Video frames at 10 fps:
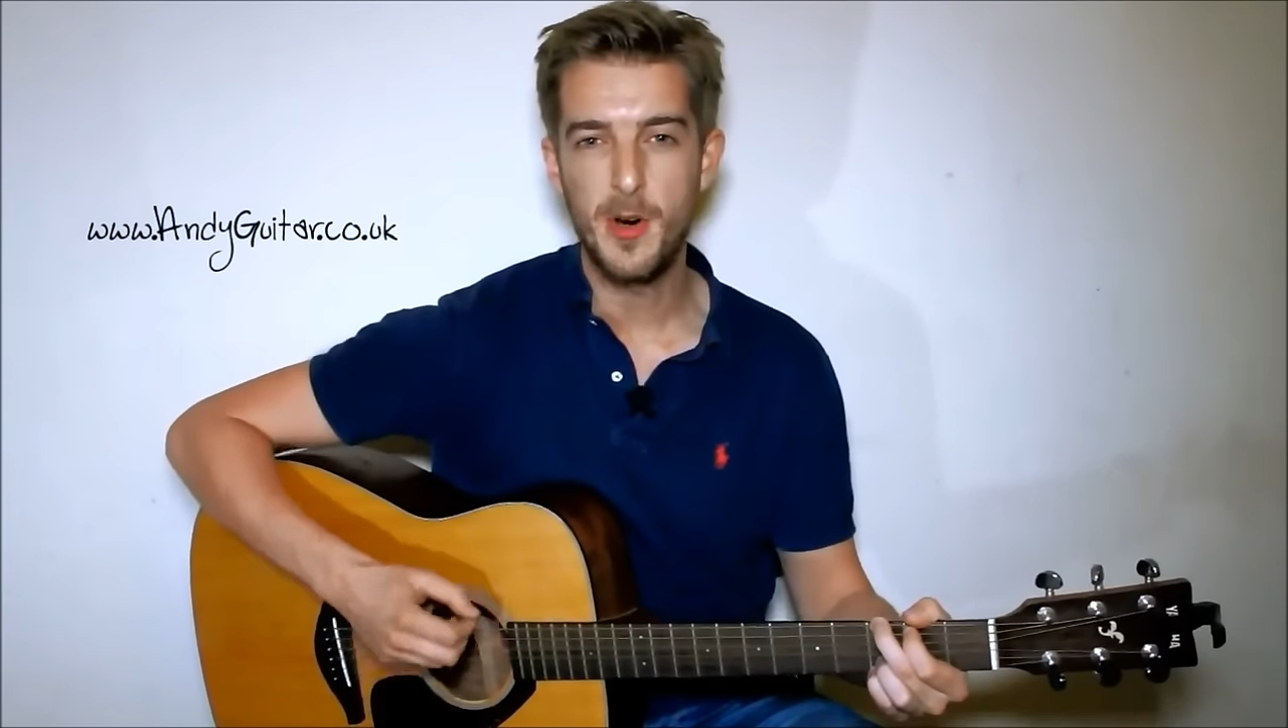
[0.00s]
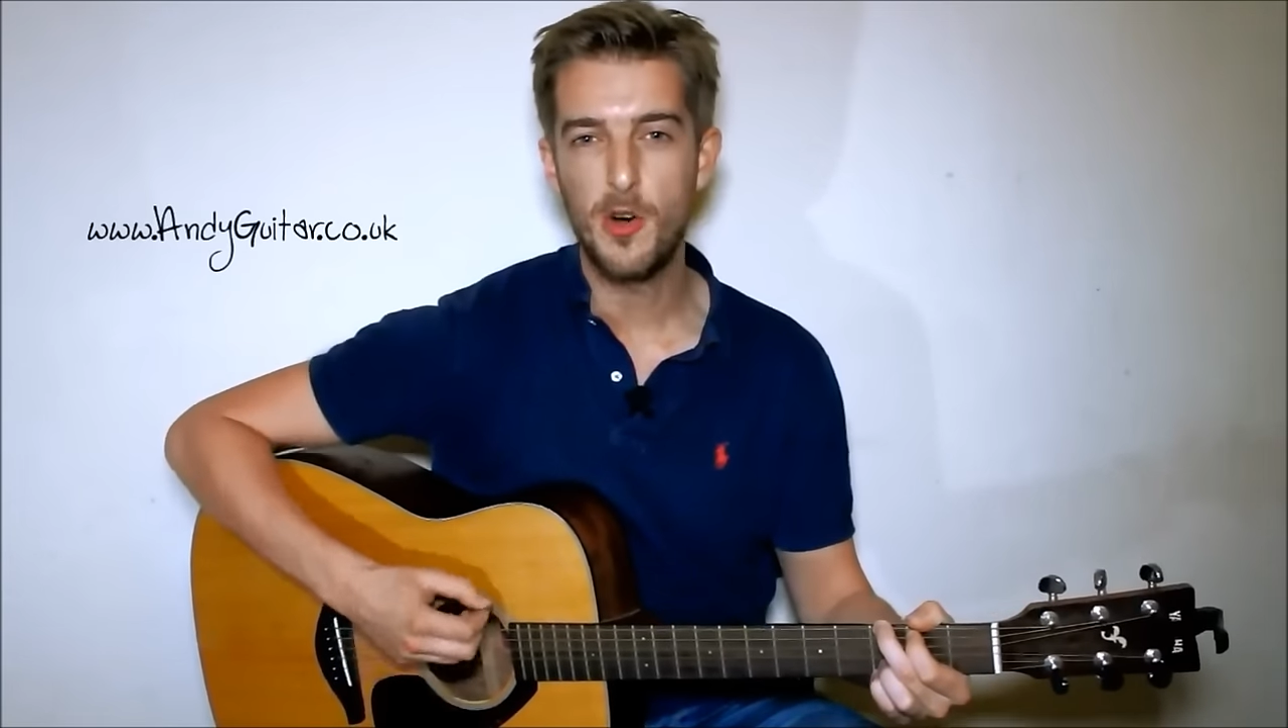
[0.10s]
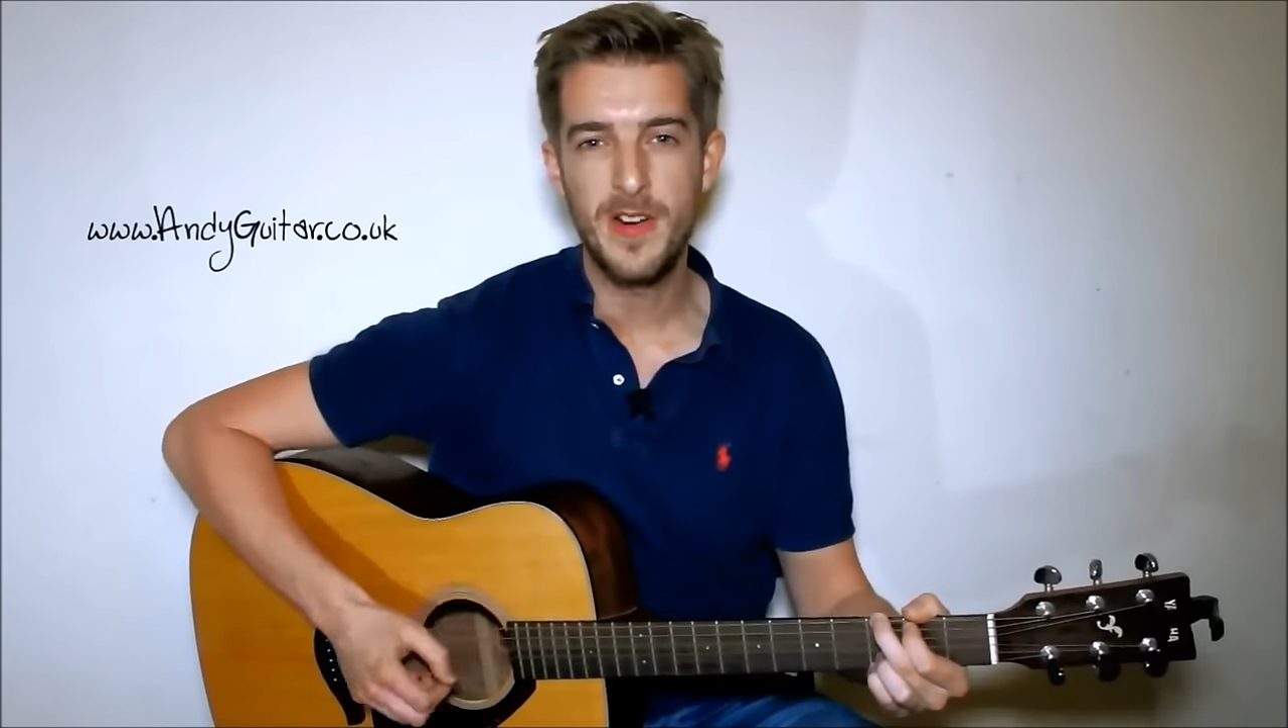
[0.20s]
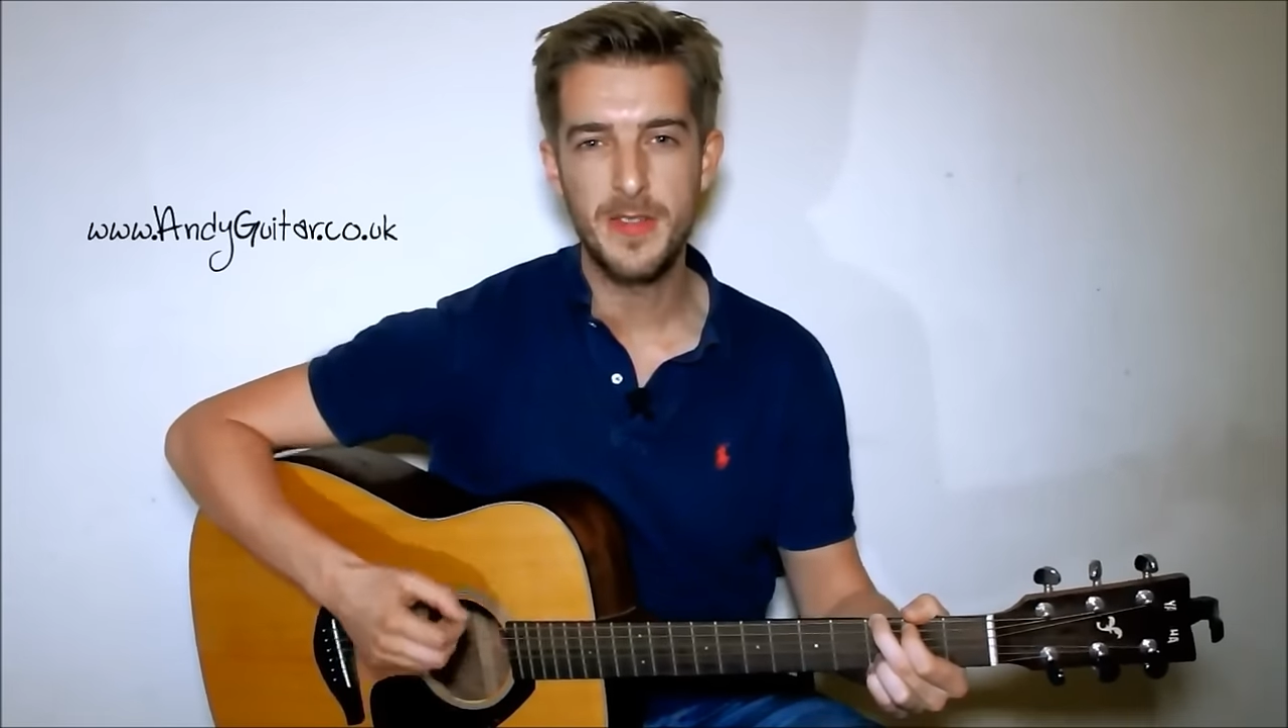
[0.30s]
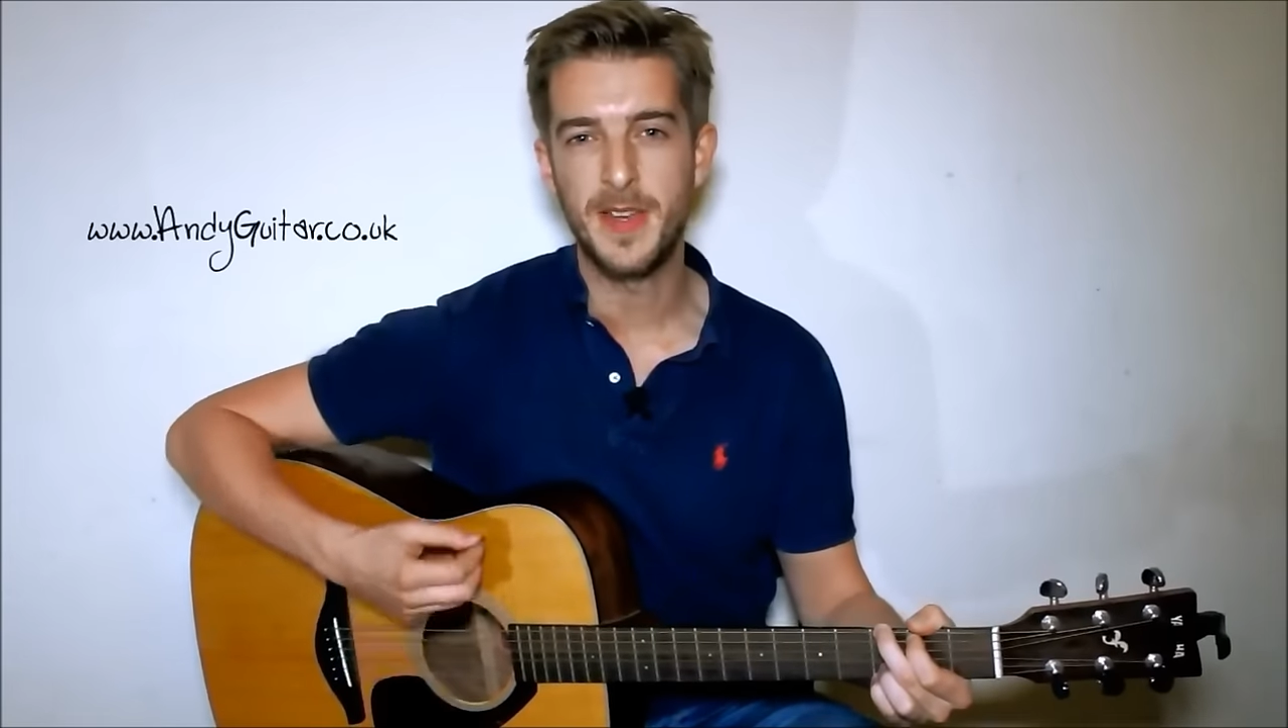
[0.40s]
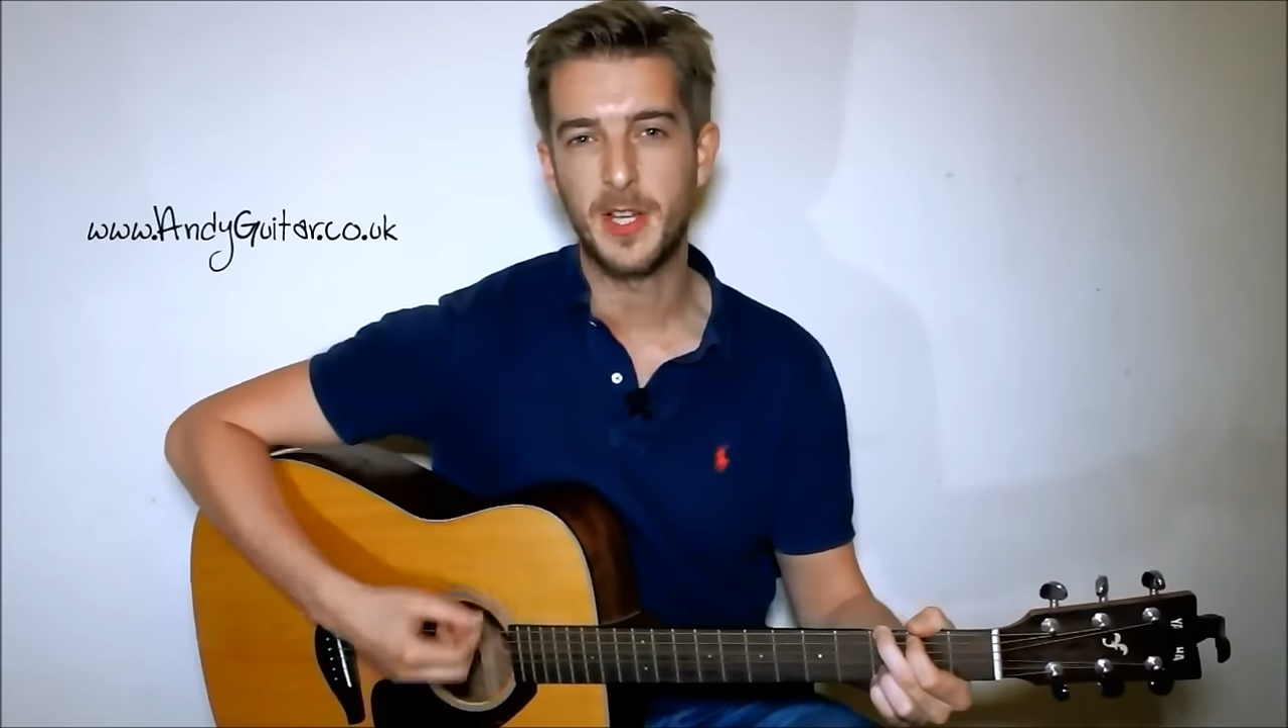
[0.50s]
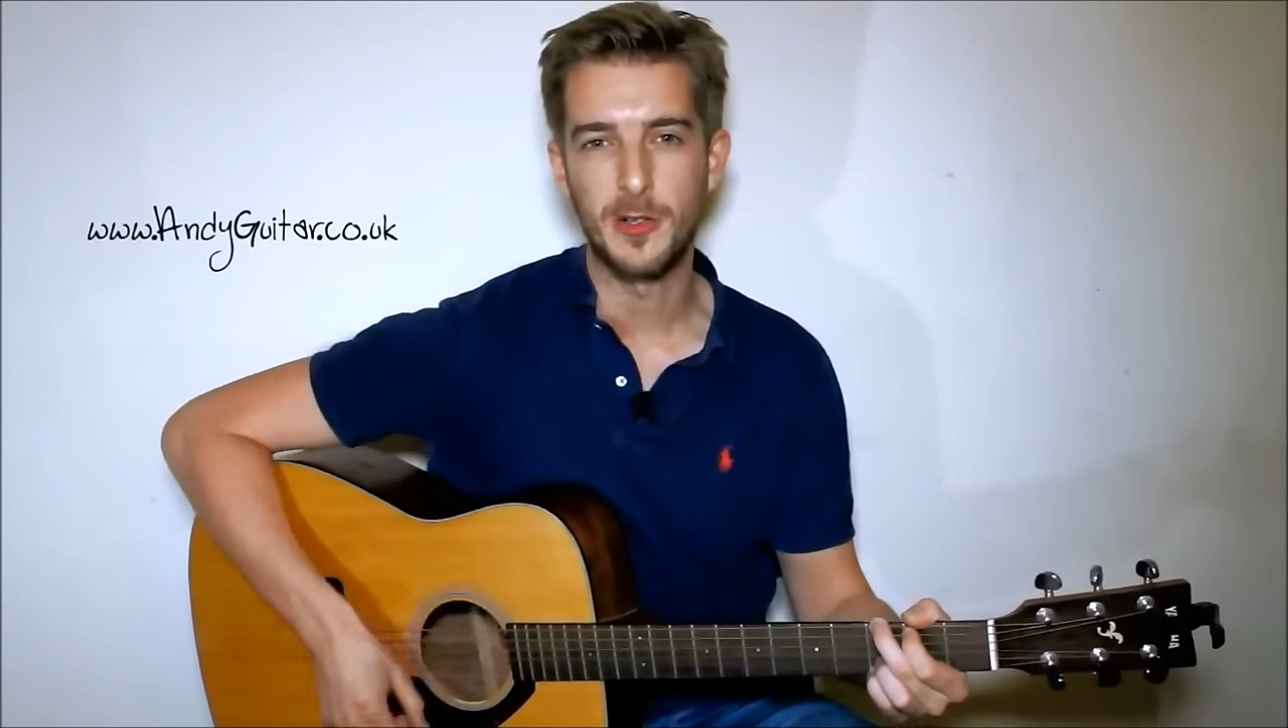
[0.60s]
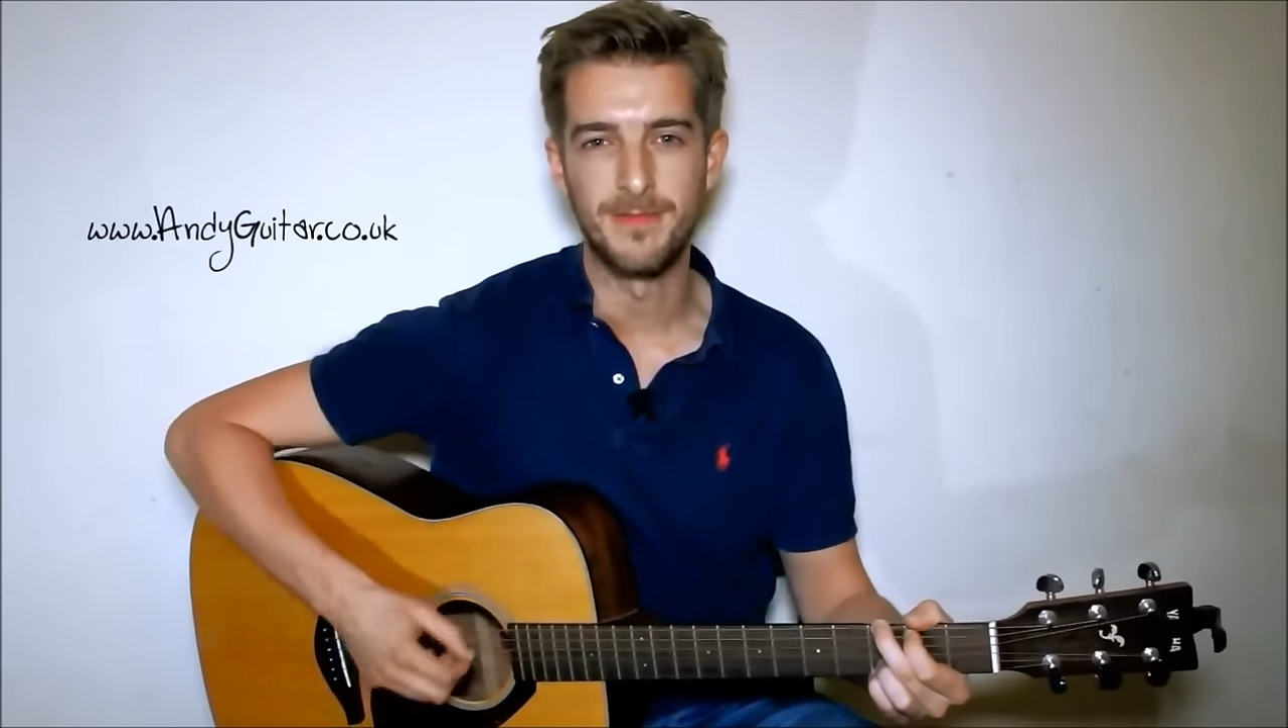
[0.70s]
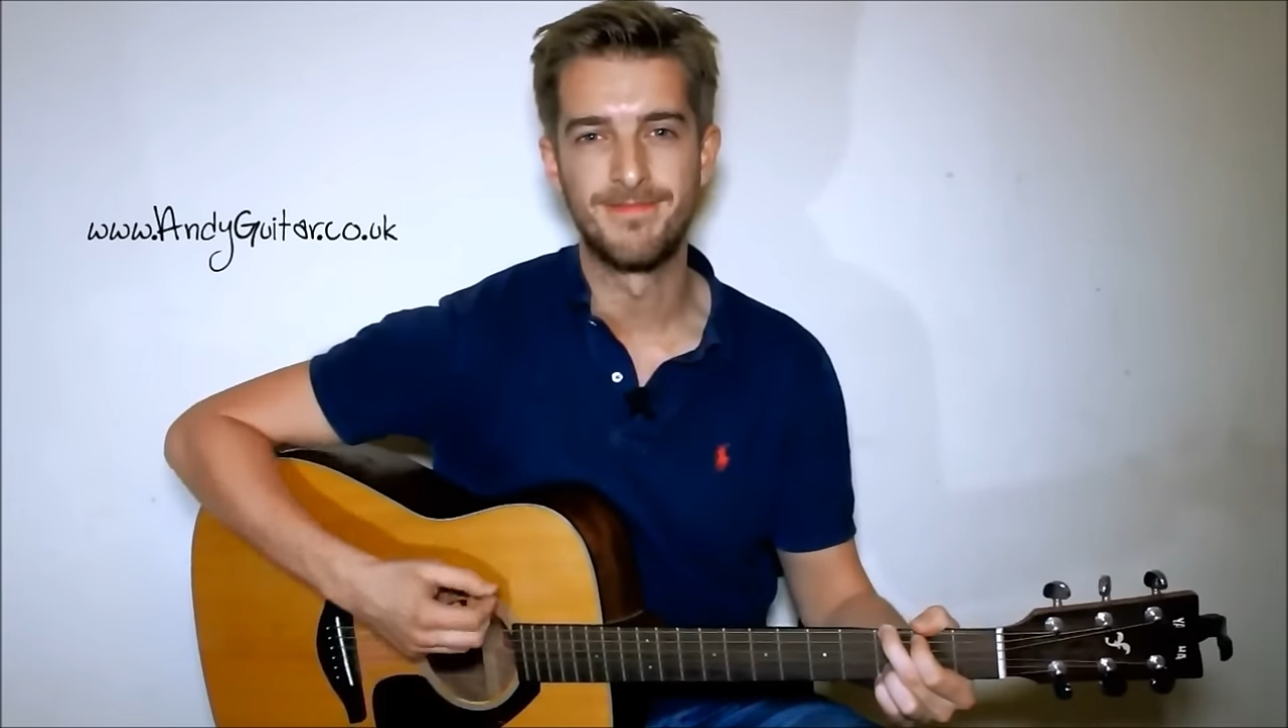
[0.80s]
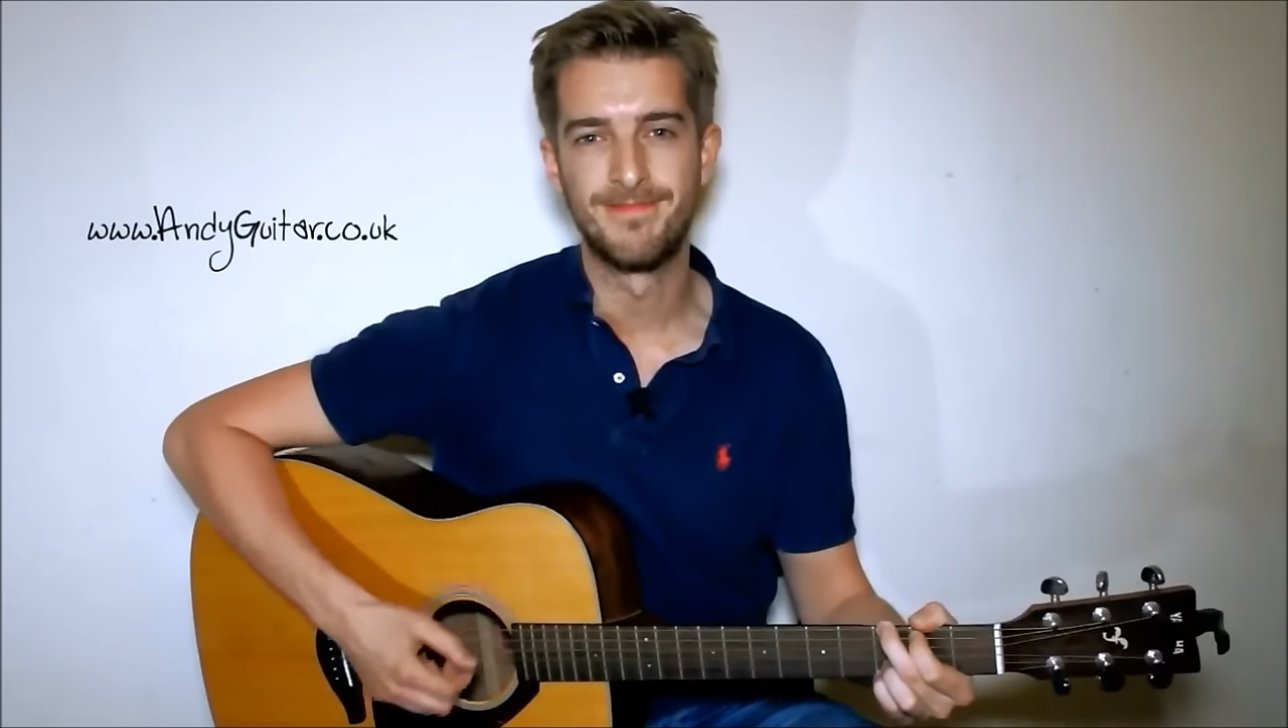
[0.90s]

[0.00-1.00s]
more rhythmical.